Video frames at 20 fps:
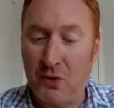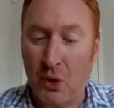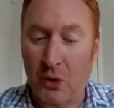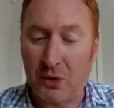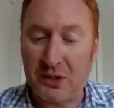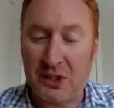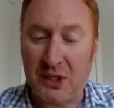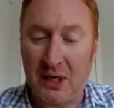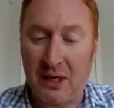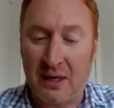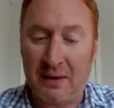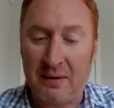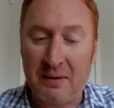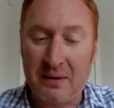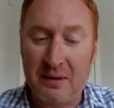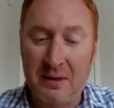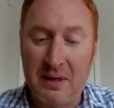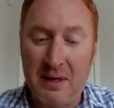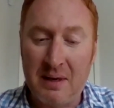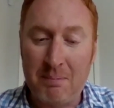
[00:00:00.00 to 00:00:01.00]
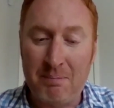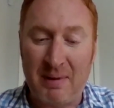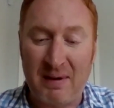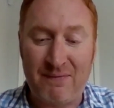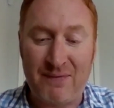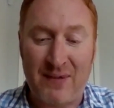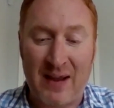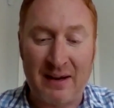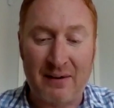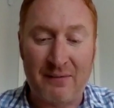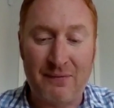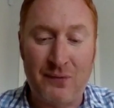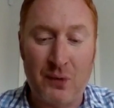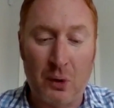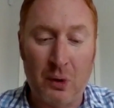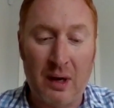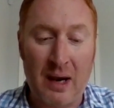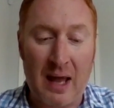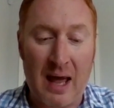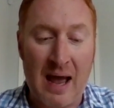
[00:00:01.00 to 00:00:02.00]
got to be
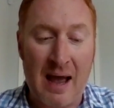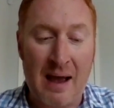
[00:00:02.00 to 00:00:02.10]
thankful